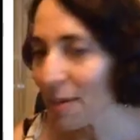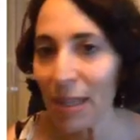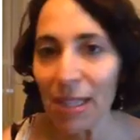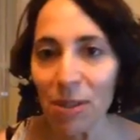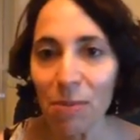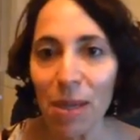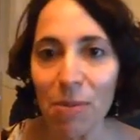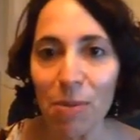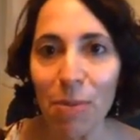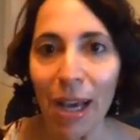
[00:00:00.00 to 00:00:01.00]
my little
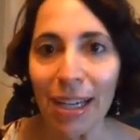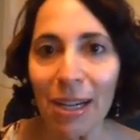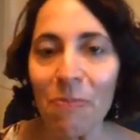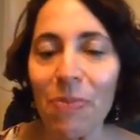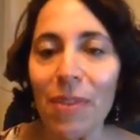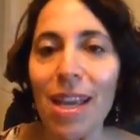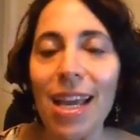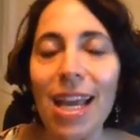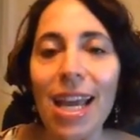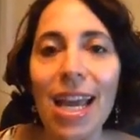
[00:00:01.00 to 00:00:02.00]
baby Becca.
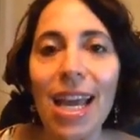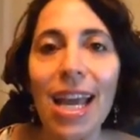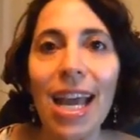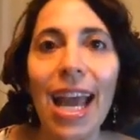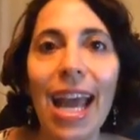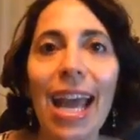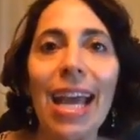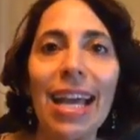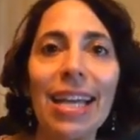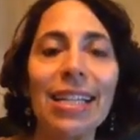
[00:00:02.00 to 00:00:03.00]

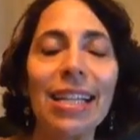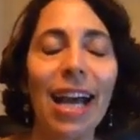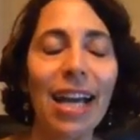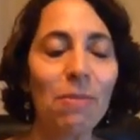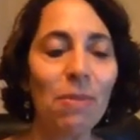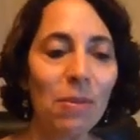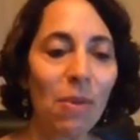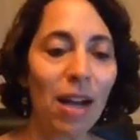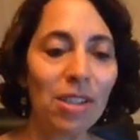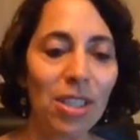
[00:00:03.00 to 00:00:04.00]
And I had been
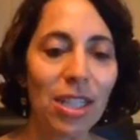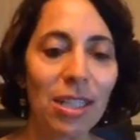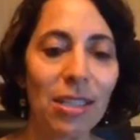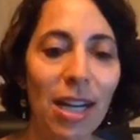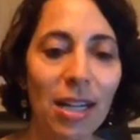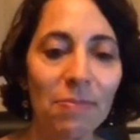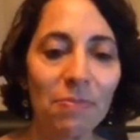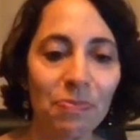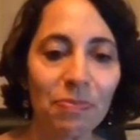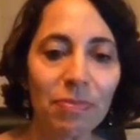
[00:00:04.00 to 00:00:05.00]
watching
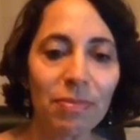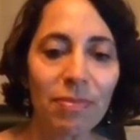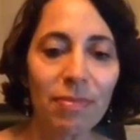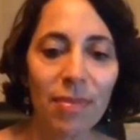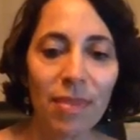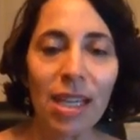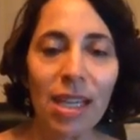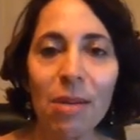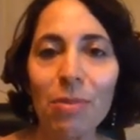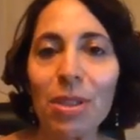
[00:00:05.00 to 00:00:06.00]

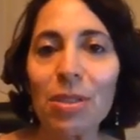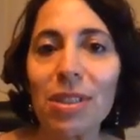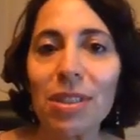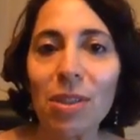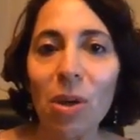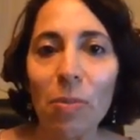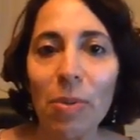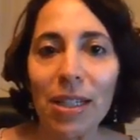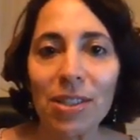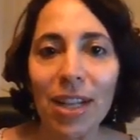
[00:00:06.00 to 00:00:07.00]
Kimra Luna's scope
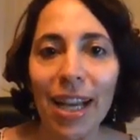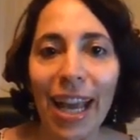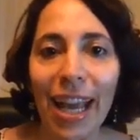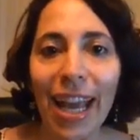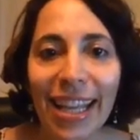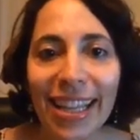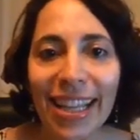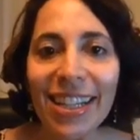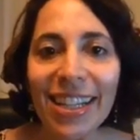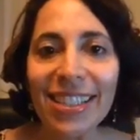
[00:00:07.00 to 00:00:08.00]
yesterday. Hey
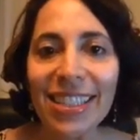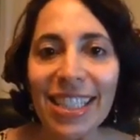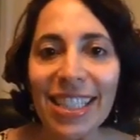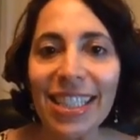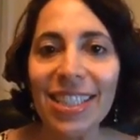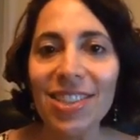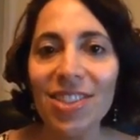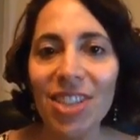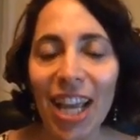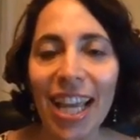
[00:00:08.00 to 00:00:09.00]
there,
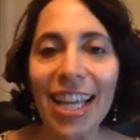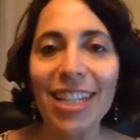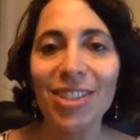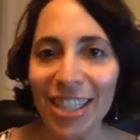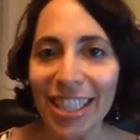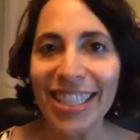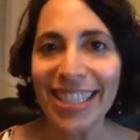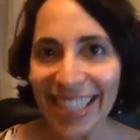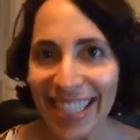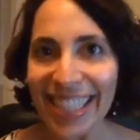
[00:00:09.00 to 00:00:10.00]

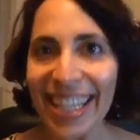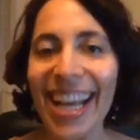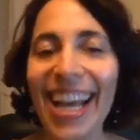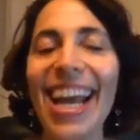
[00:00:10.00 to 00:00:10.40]
DJGZ.